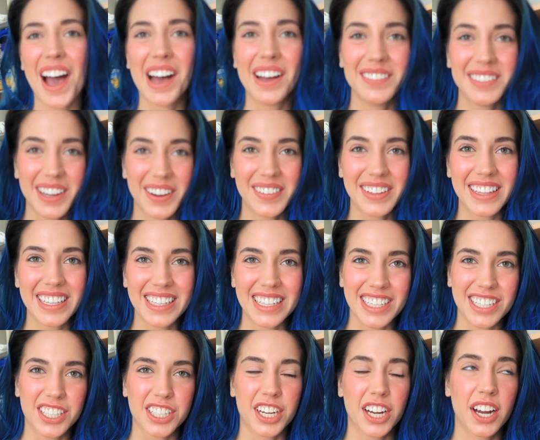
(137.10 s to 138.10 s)
I'm done with the
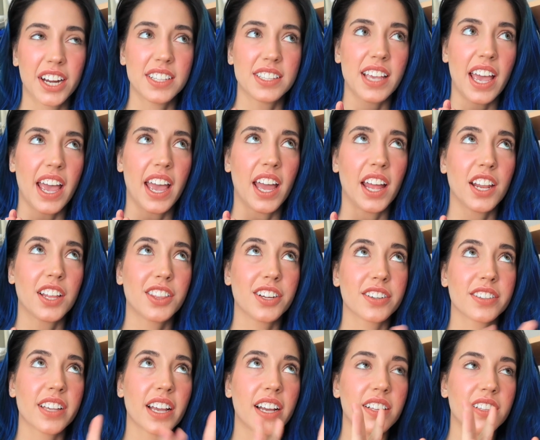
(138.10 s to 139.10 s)
t-shirts, and
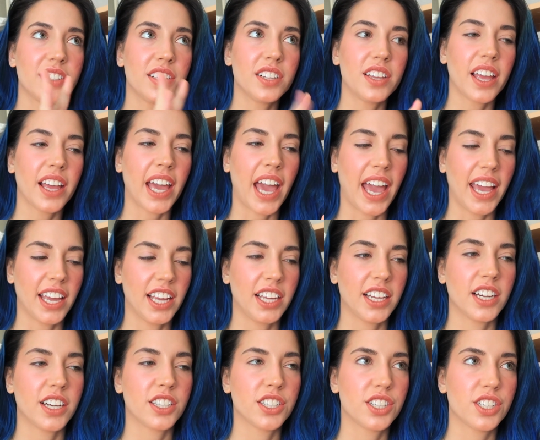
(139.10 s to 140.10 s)
there's like a little like
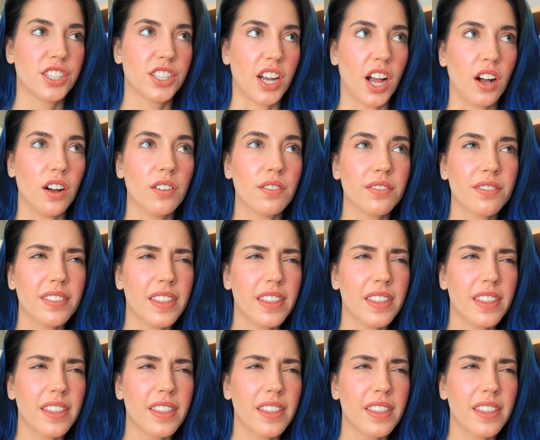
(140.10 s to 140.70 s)
hanging shelf